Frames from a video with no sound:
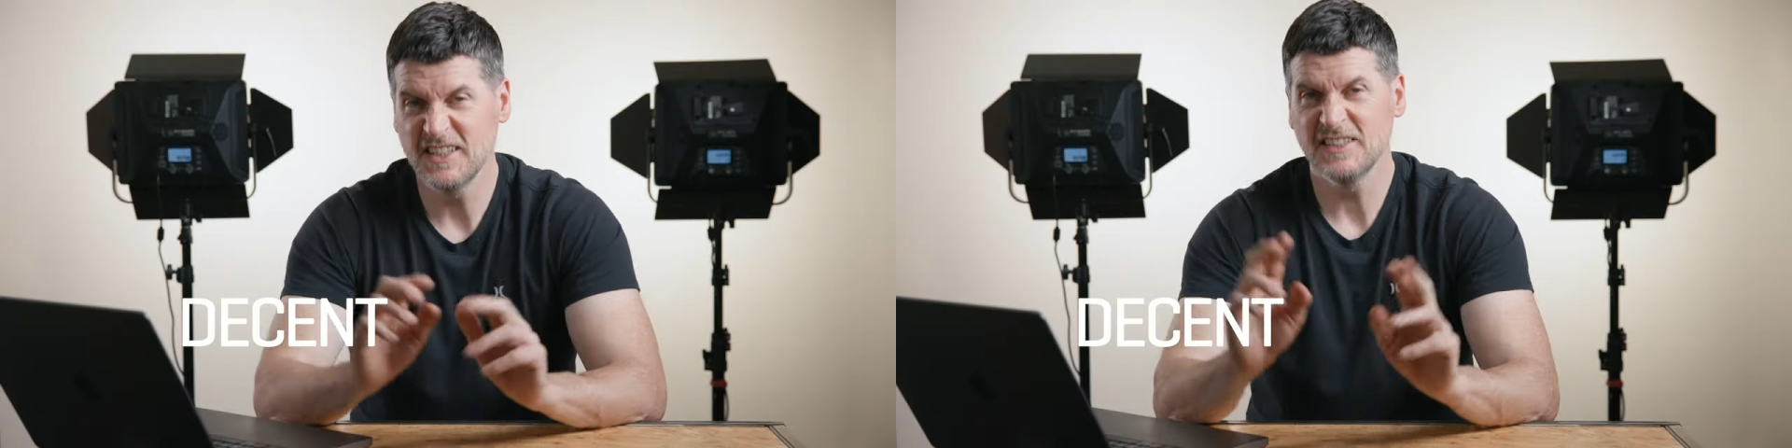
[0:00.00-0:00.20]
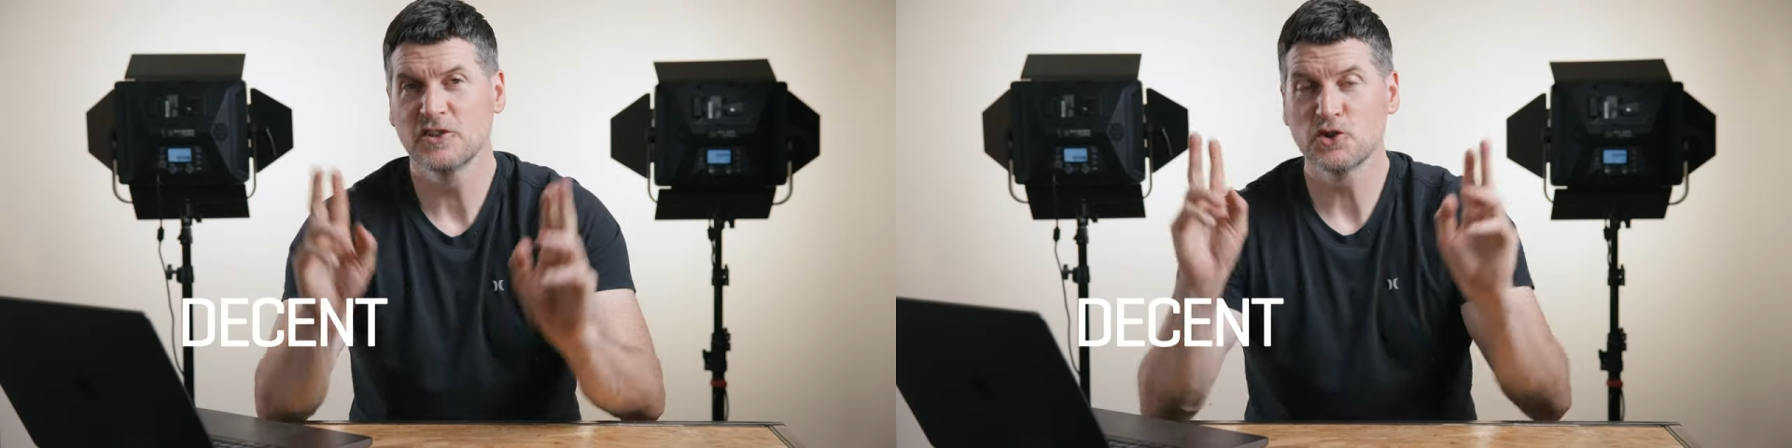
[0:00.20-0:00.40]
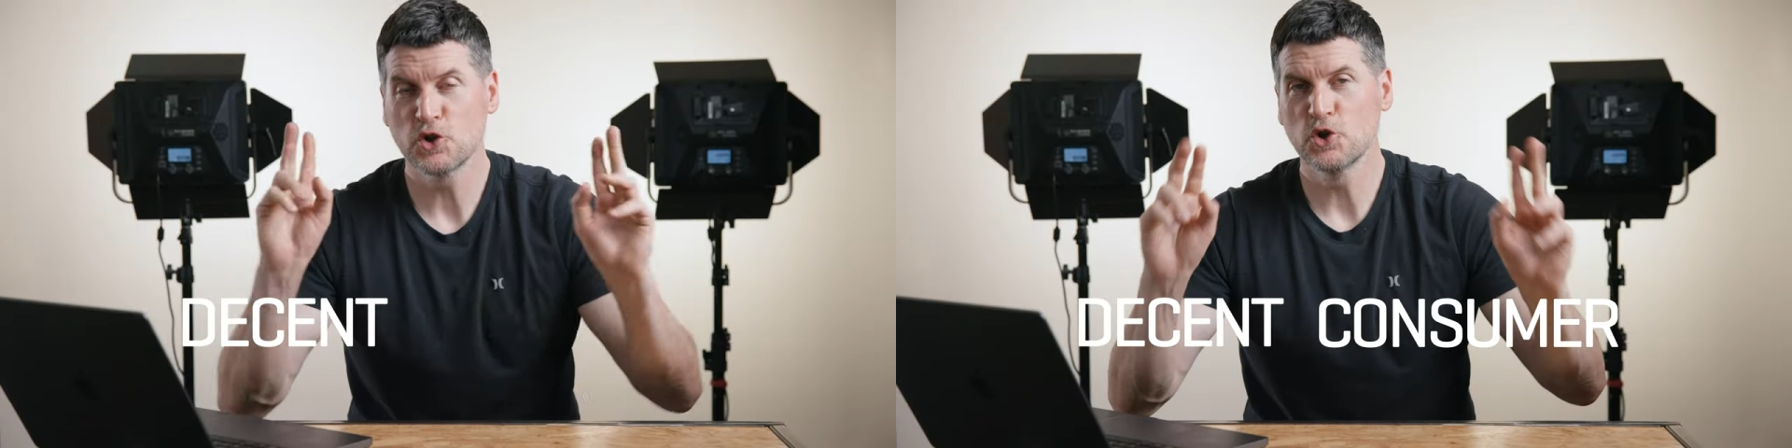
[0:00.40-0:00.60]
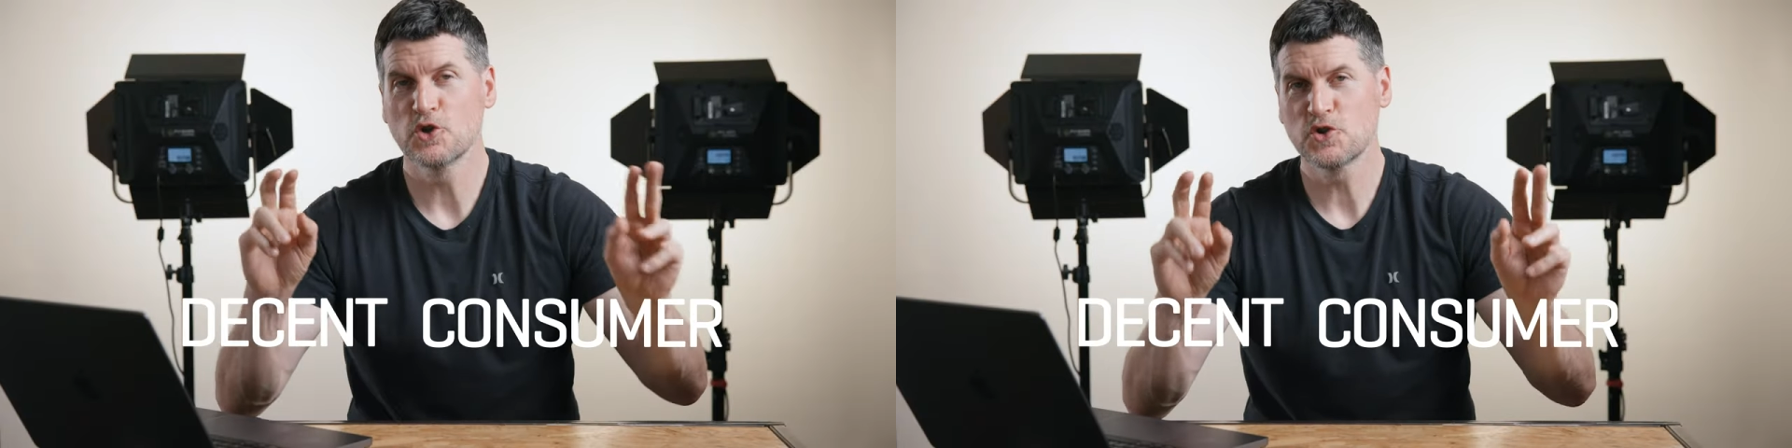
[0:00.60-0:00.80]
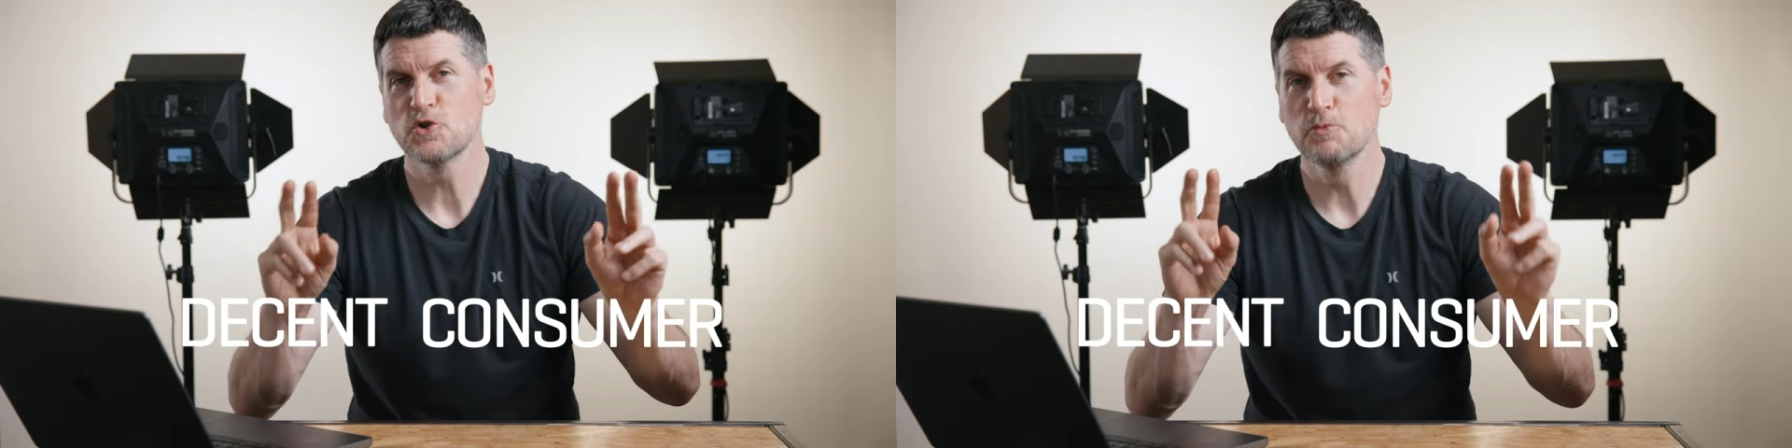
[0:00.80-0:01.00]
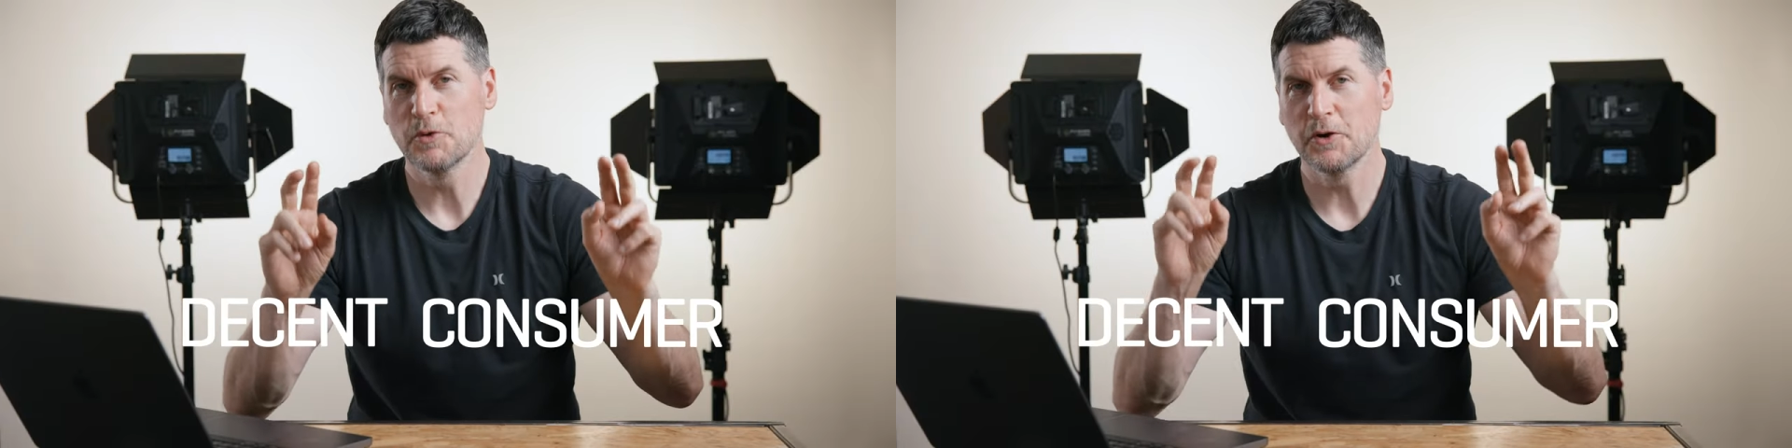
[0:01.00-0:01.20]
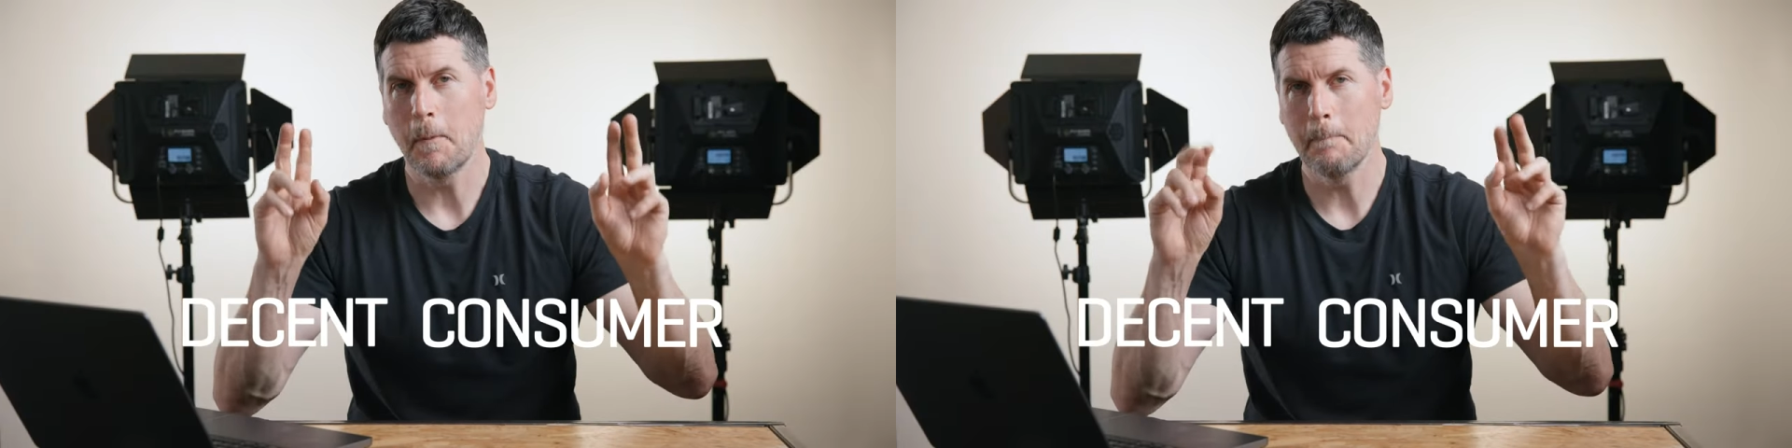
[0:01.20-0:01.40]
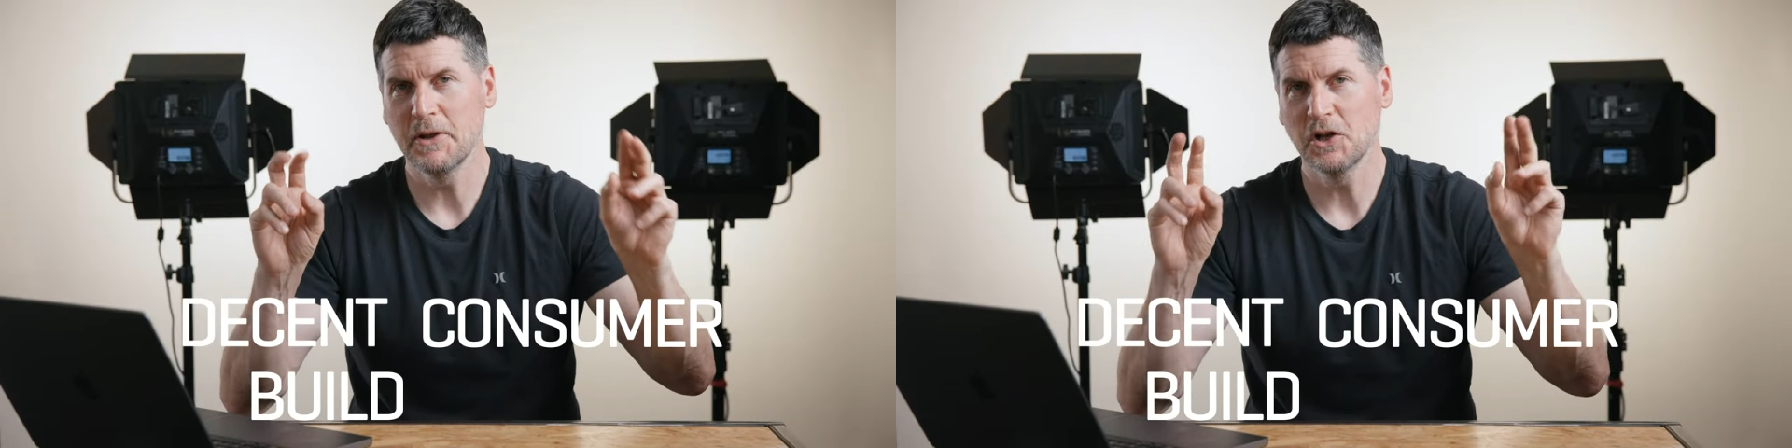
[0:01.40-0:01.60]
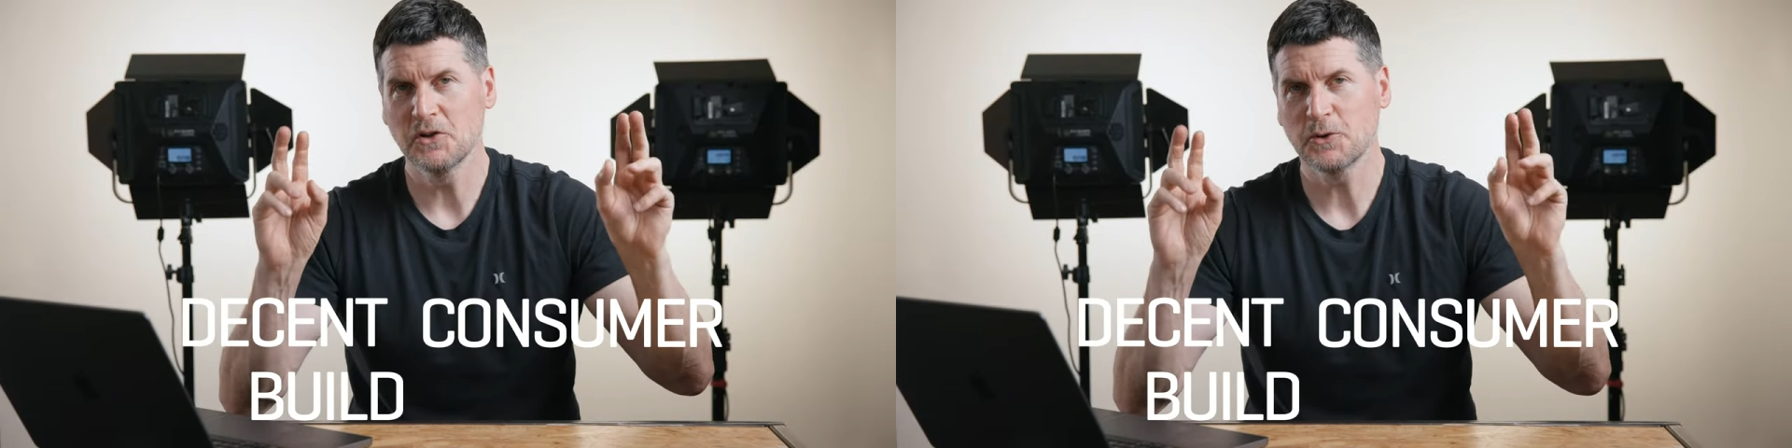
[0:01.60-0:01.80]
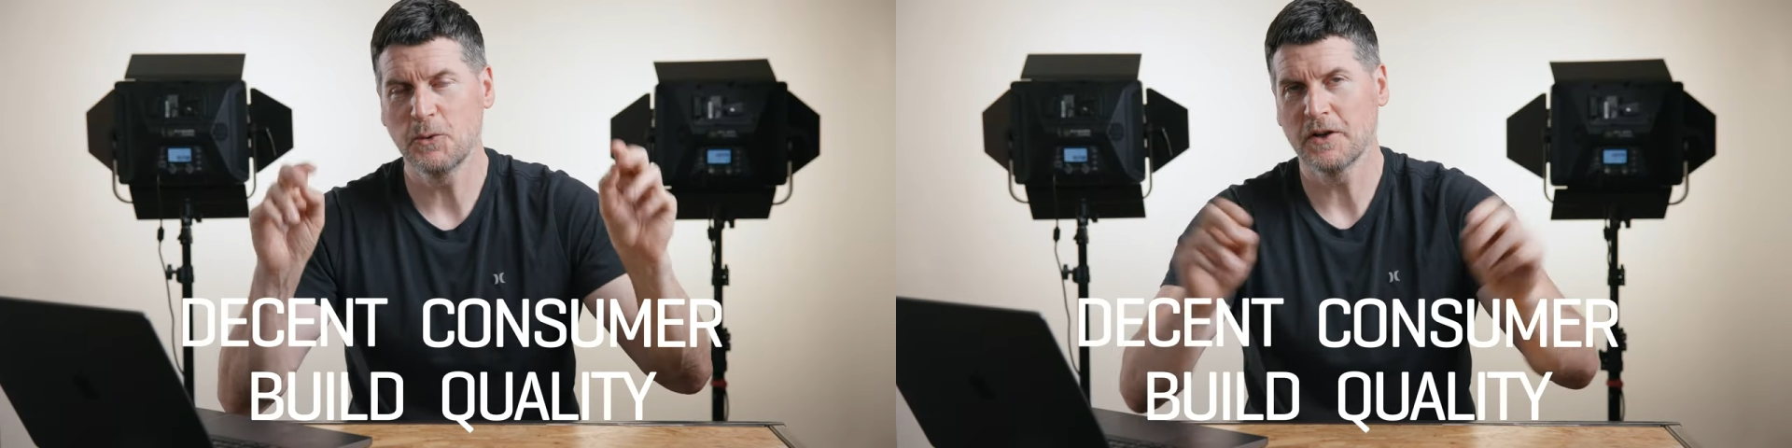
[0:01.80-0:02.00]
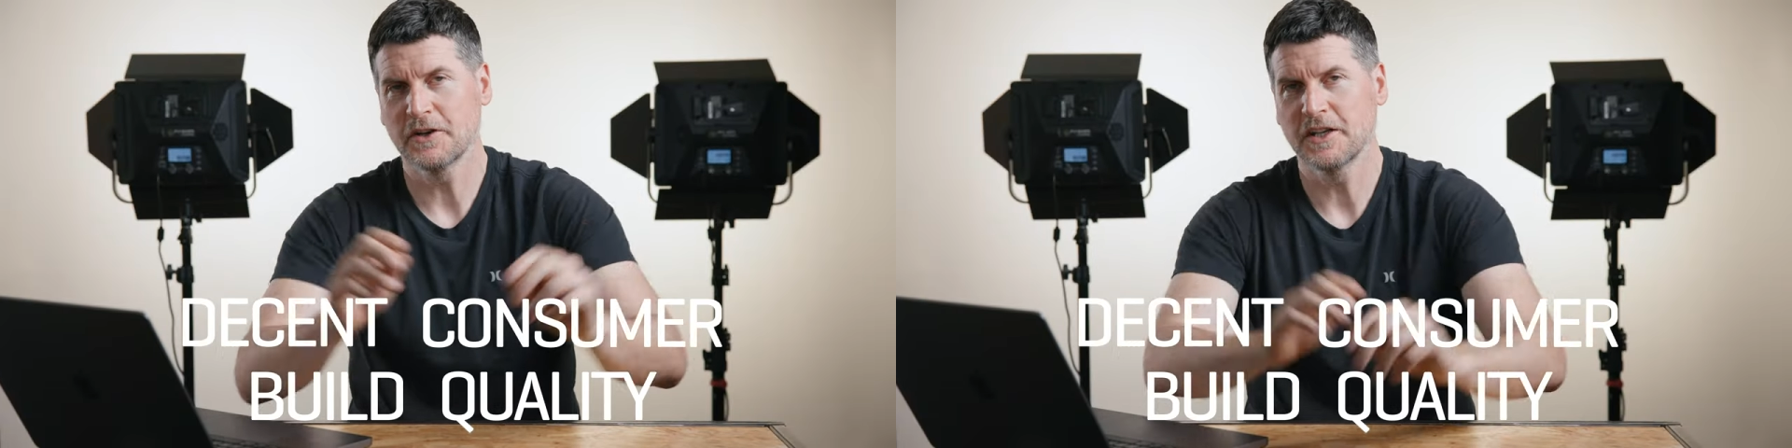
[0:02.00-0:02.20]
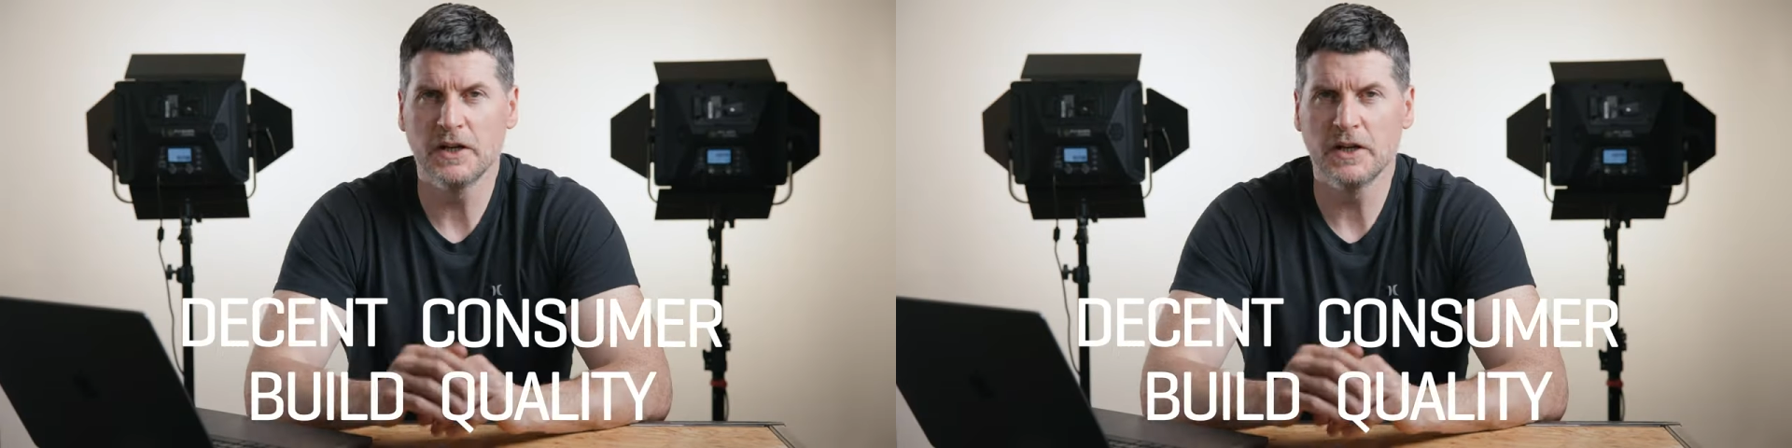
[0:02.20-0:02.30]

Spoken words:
decent consumer build quality.